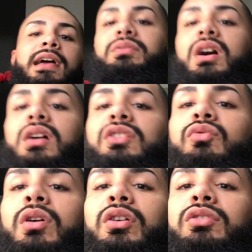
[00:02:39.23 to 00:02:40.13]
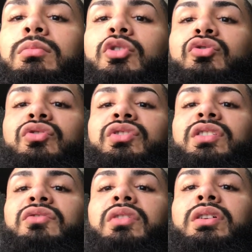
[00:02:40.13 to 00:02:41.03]
be honest, what hurt the most was
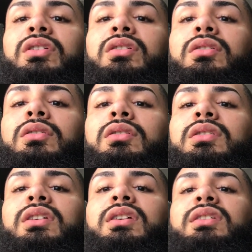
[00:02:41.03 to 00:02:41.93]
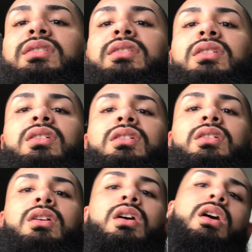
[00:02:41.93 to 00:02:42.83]
this right here. This
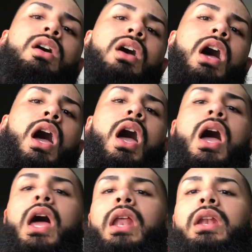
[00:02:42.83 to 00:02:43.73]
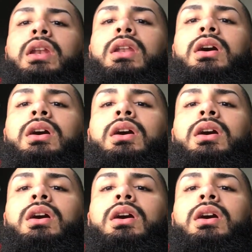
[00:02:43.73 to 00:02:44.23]
and